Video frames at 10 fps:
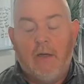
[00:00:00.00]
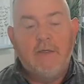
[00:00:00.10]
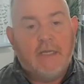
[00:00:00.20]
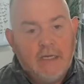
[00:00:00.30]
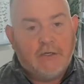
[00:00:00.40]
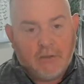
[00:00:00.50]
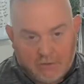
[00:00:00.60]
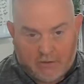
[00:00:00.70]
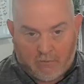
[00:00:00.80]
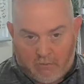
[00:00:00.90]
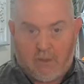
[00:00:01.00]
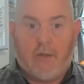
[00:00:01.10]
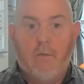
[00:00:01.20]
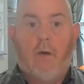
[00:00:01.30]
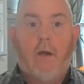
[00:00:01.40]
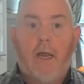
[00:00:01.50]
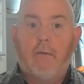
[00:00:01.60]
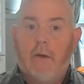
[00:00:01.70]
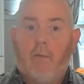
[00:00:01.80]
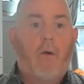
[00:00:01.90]
teach your dog what you want and
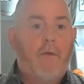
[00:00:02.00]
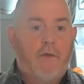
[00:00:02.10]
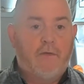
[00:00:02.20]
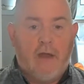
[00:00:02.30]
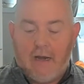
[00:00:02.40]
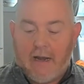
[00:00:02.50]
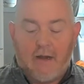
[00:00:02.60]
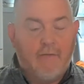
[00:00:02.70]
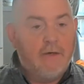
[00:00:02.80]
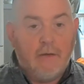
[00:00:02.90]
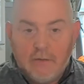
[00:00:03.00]
reward the snot out of it.